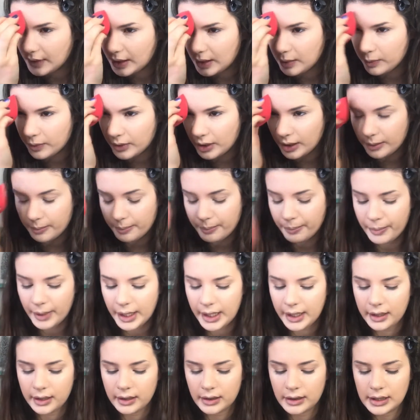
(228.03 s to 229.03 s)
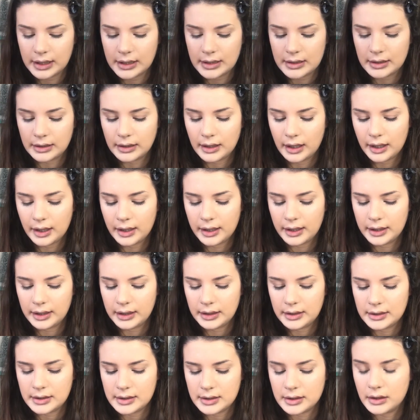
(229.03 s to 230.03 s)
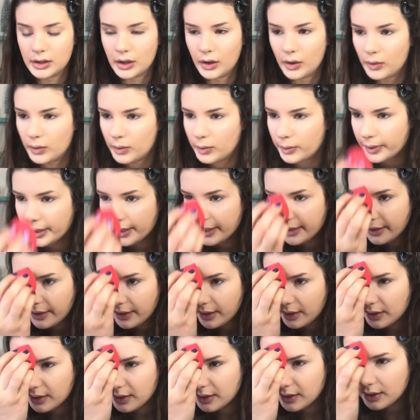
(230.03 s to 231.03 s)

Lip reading: And when I bake, these lines go away.